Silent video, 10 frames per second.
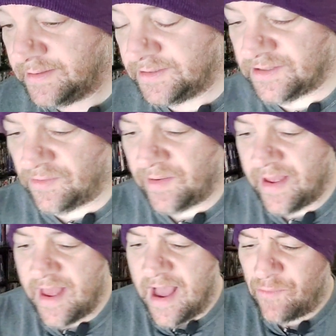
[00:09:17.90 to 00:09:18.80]
So
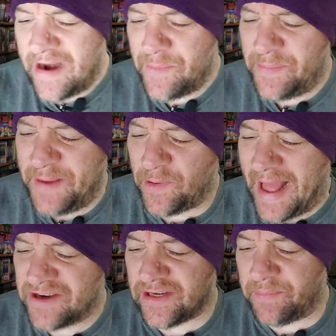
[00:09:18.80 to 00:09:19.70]
I wonder how many people
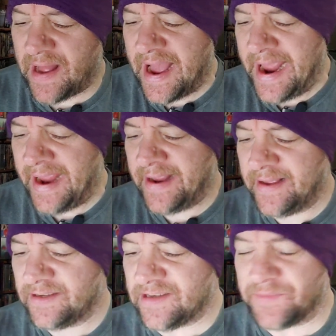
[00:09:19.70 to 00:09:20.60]
actually buy
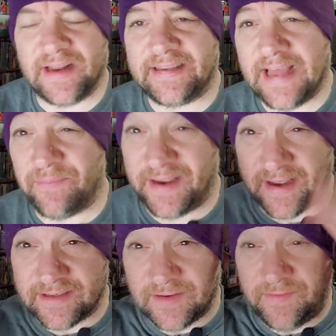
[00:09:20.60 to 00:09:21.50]
something like that
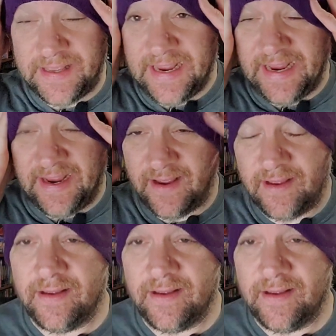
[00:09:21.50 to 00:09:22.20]
because of the